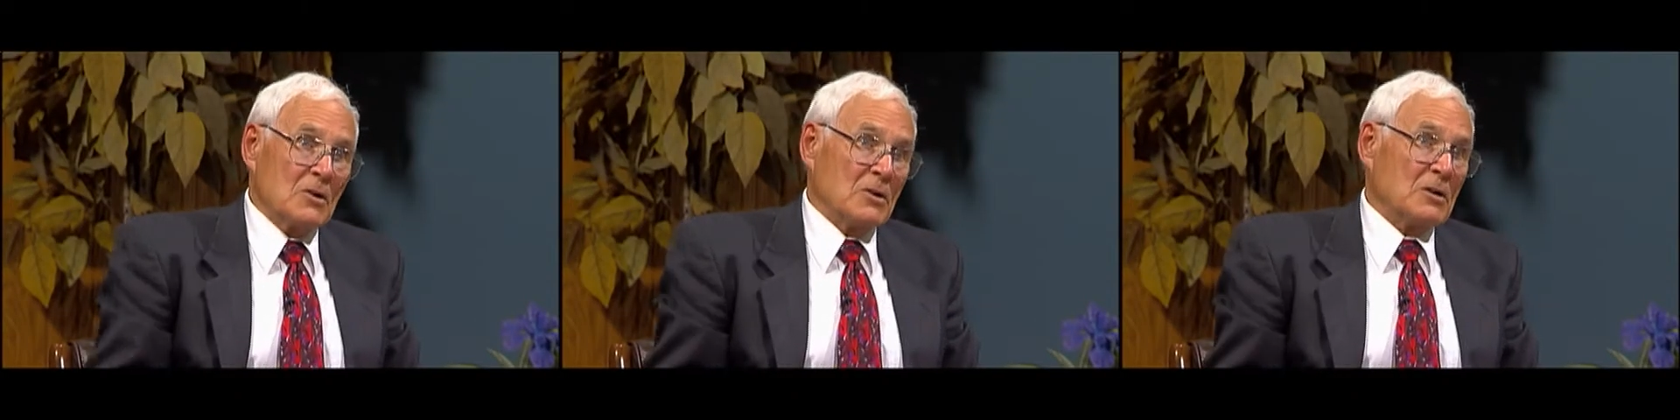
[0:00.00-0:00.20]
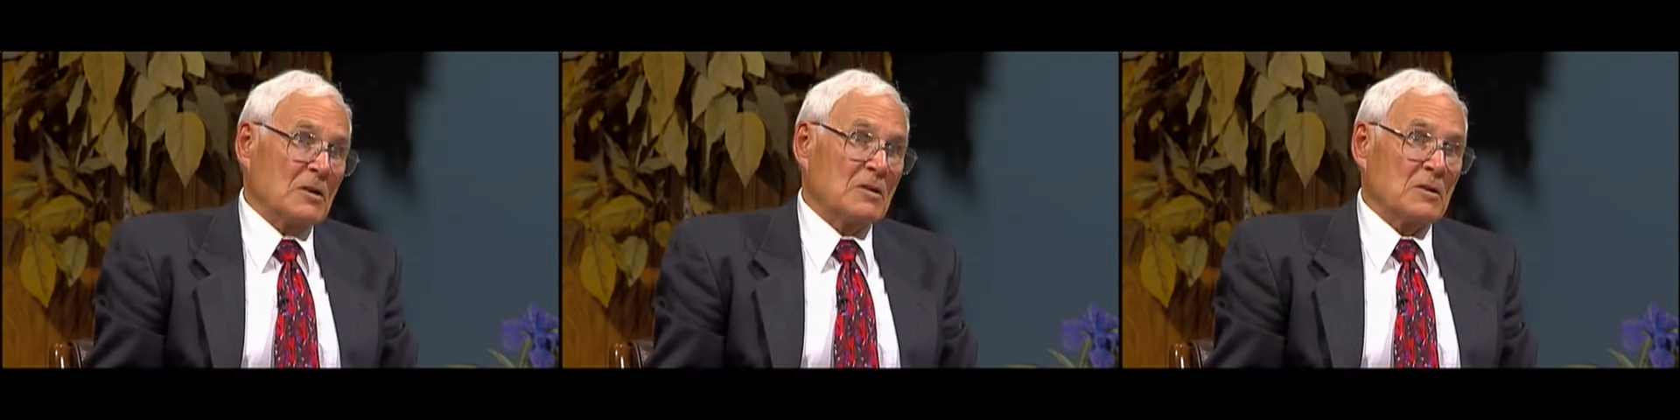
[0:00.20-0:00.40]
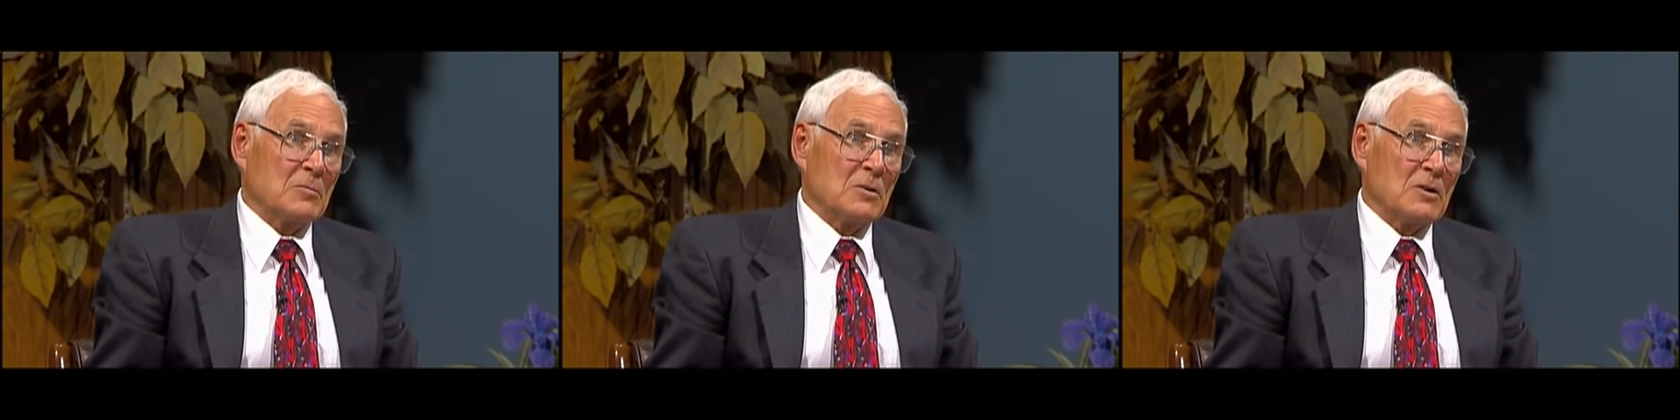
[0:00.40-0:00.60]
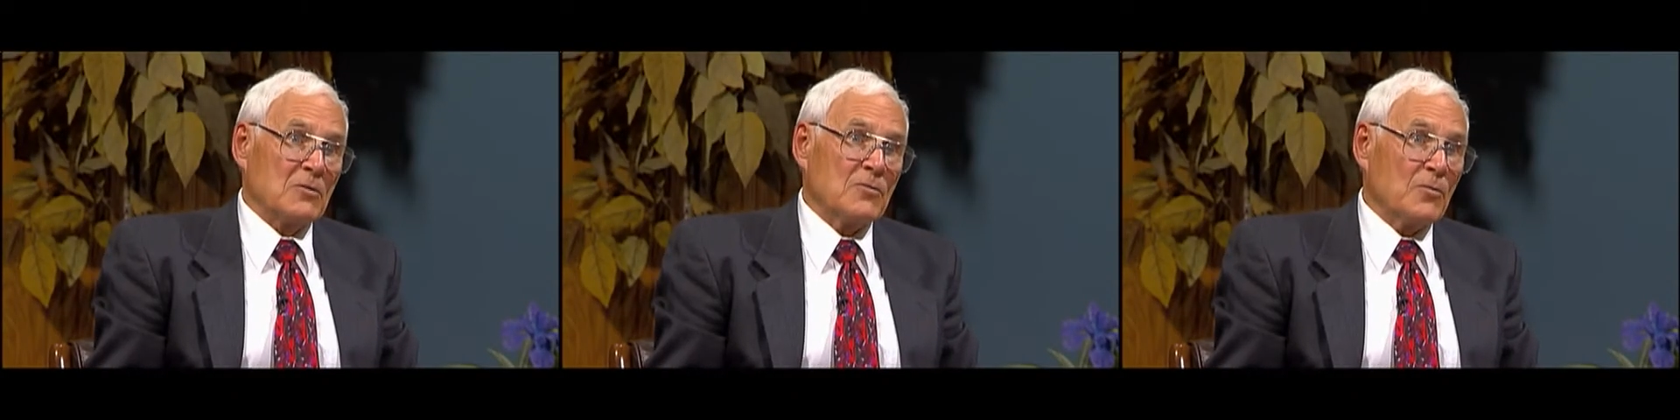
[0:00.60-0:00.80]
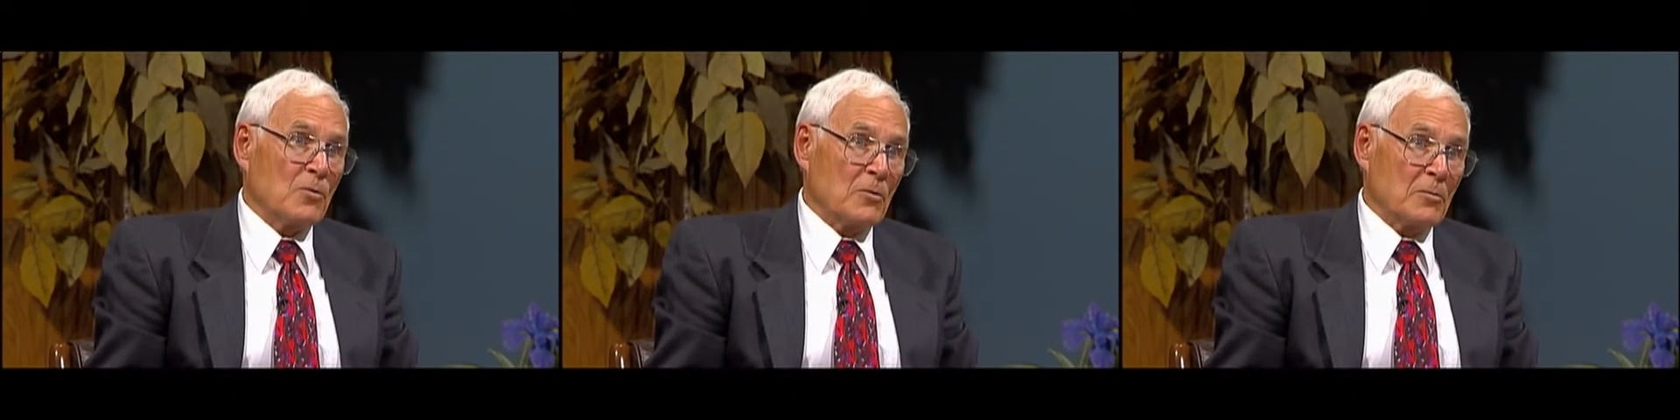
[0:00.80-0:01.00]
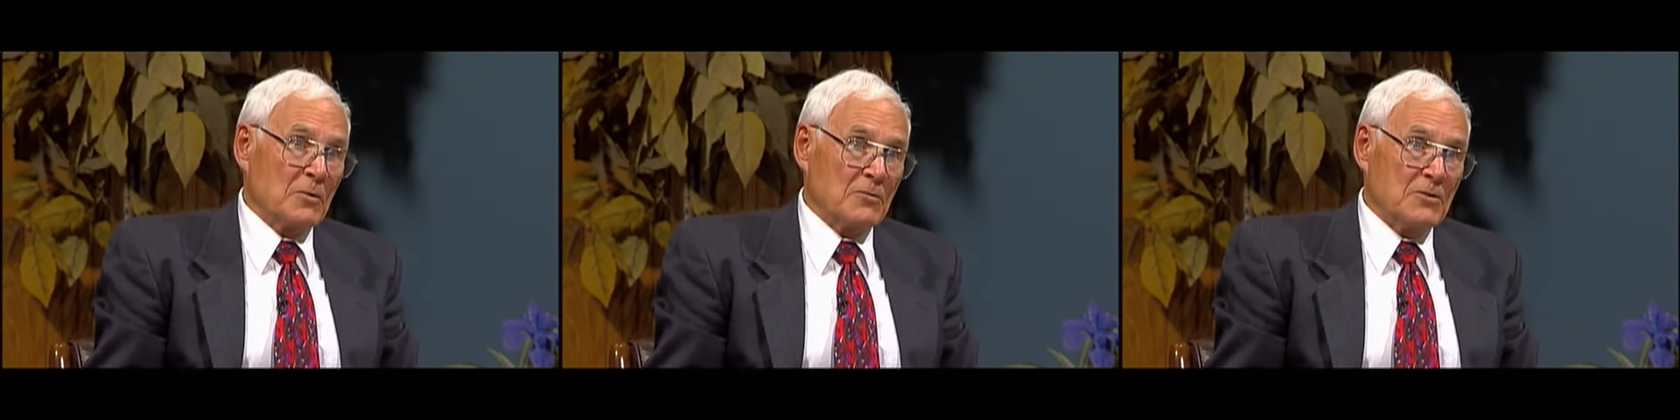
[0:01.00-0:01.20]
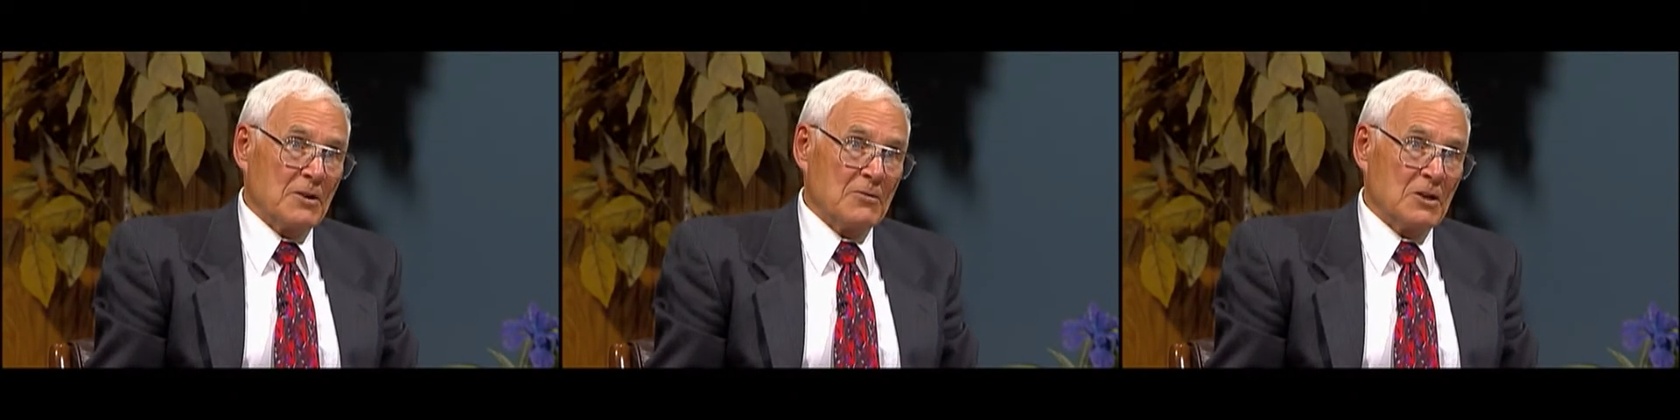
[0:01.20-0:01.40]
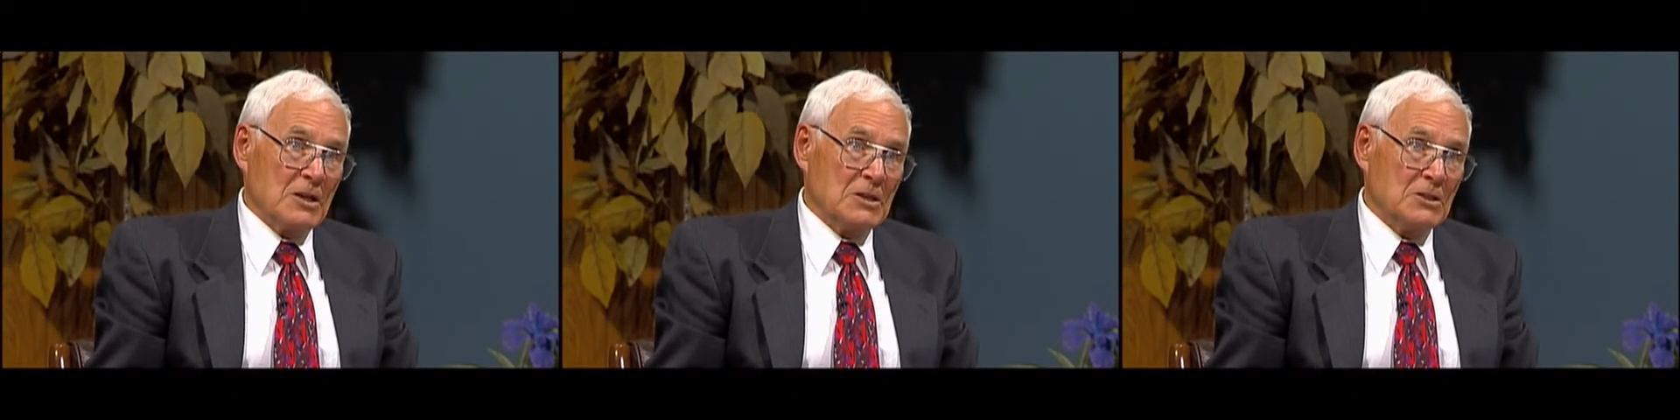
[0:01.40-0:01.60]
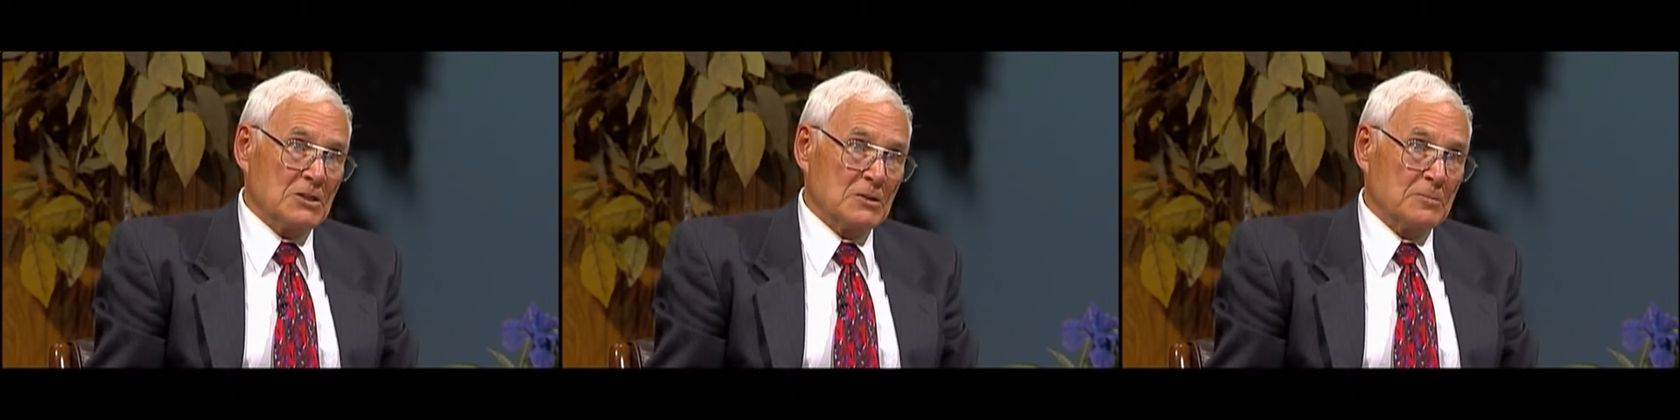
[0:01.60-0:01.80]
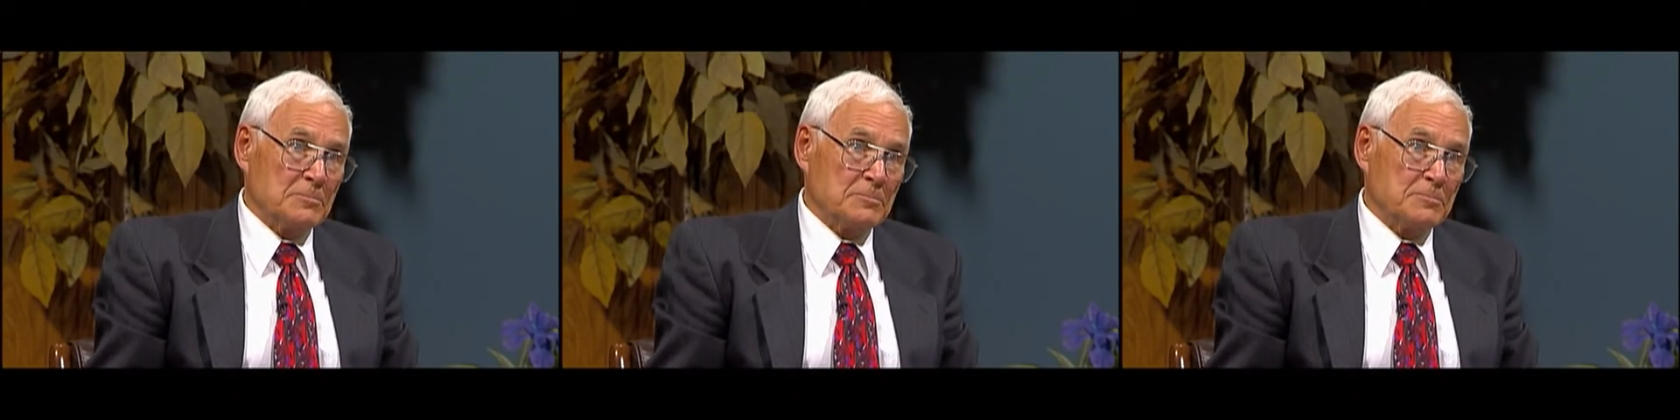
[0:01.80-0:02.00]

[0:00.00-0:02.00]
are nothing but a form of divination.